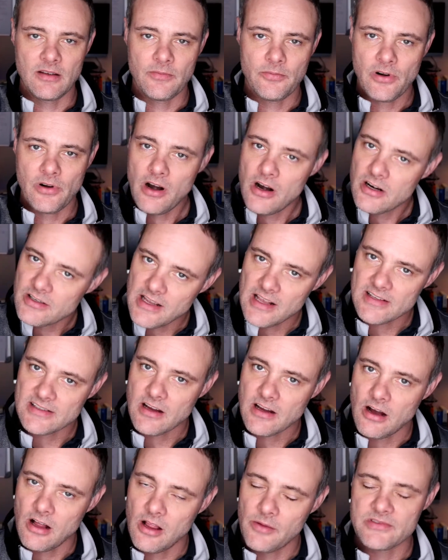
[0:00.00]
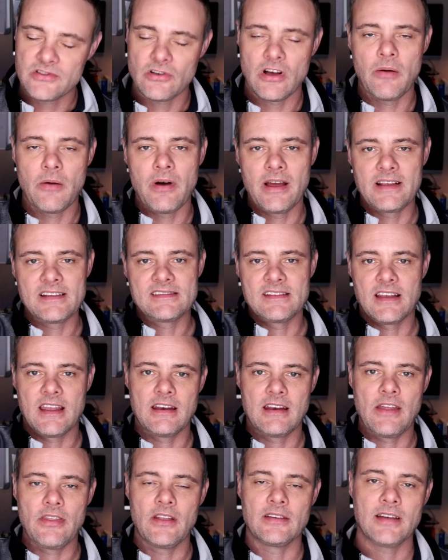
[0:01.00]
the prioritize column, so I might stick
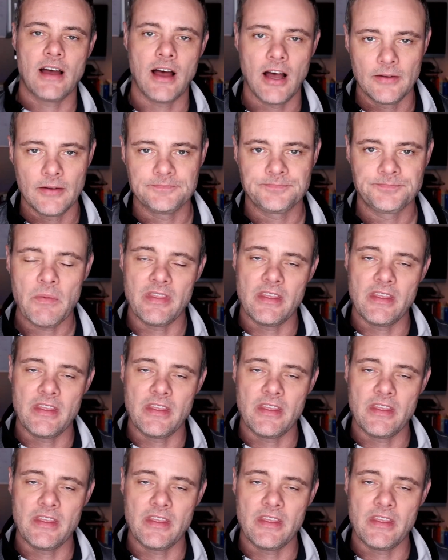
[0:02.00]
it at the top.